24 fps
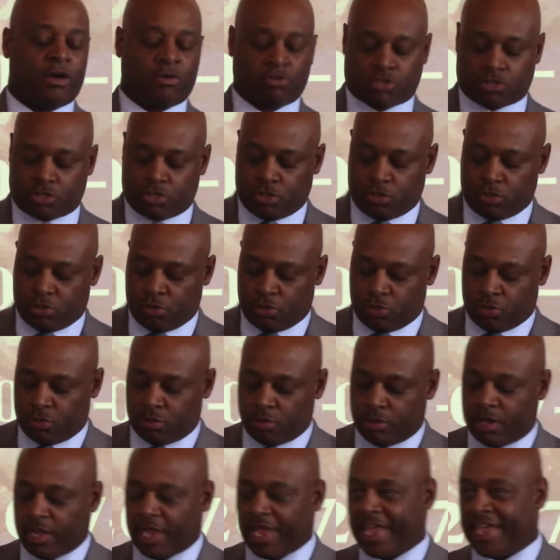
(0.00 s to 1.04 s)

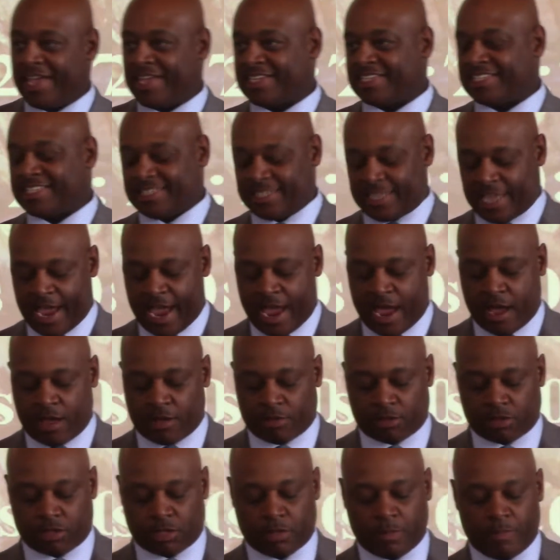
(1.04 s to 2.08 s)
to his
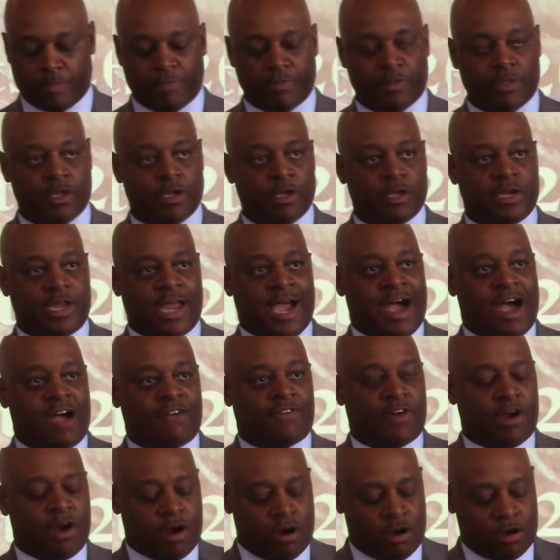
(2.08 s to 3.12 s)
death. Now,
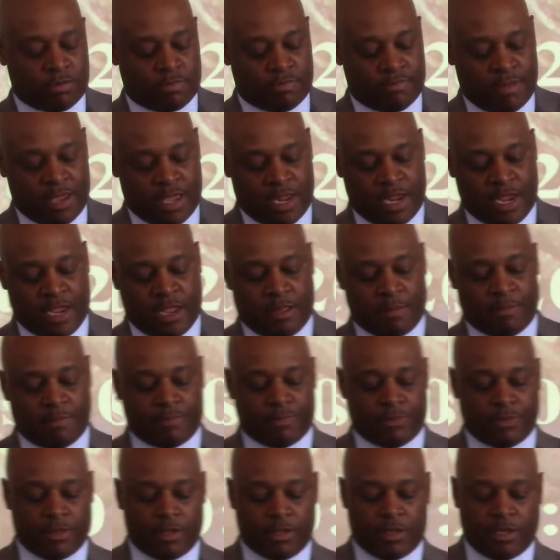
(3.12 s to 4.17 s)
I've heard
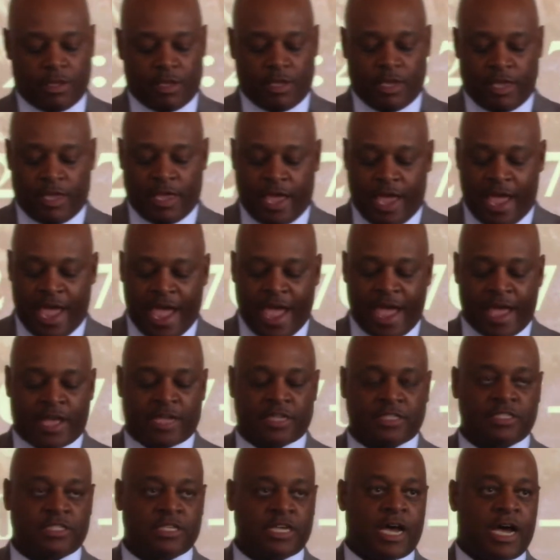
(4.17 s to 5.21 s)
many,
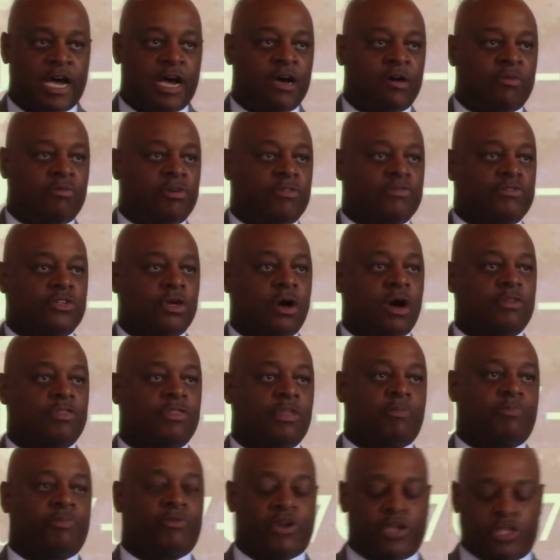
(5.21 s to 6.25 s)
as we've taught
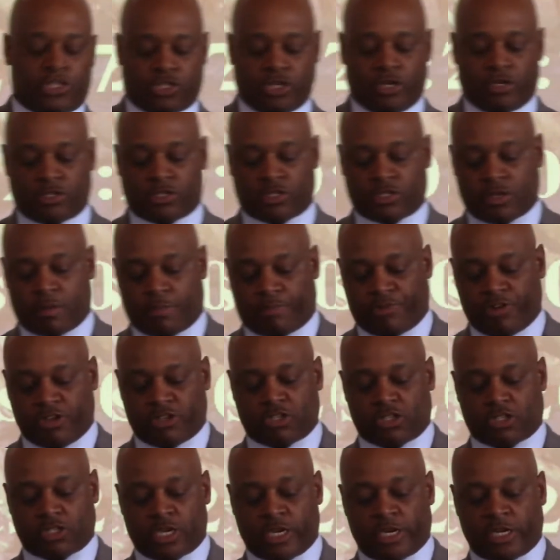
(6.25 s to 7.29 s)
the
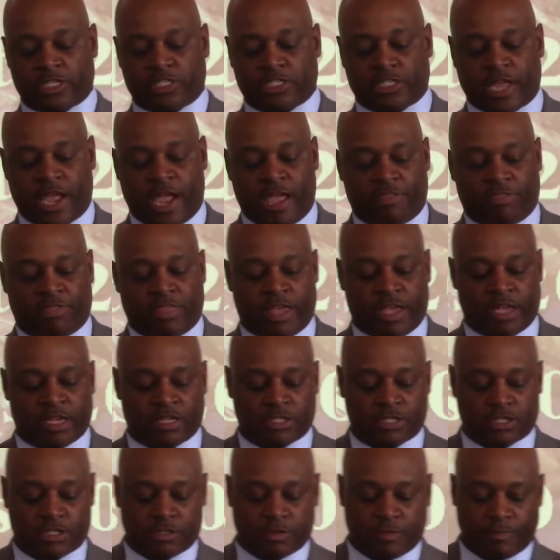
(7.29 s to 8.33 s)
preachers understand
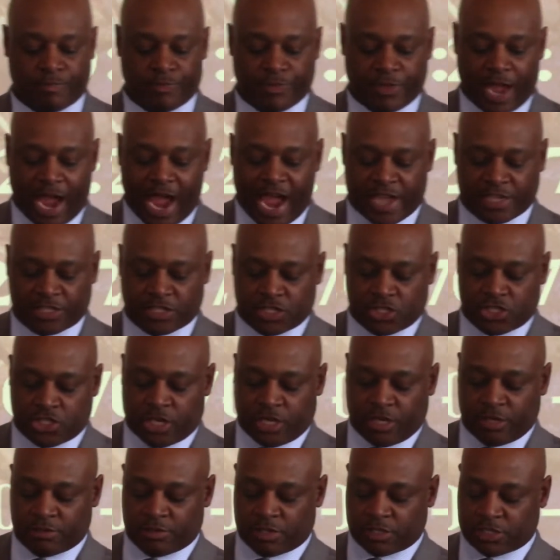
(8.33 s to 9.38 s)
this,
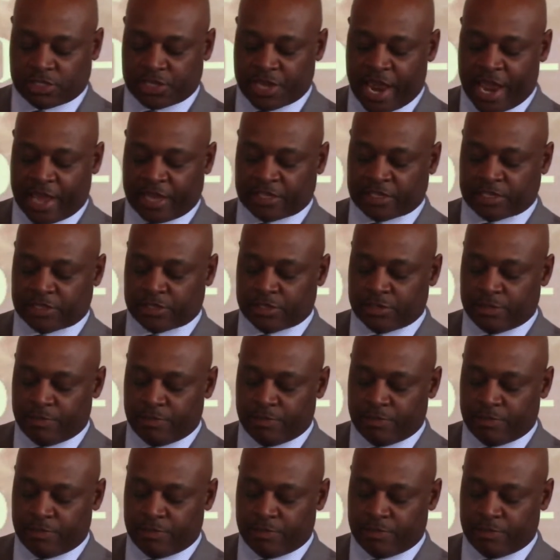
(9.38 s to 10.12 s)
eisegete the text,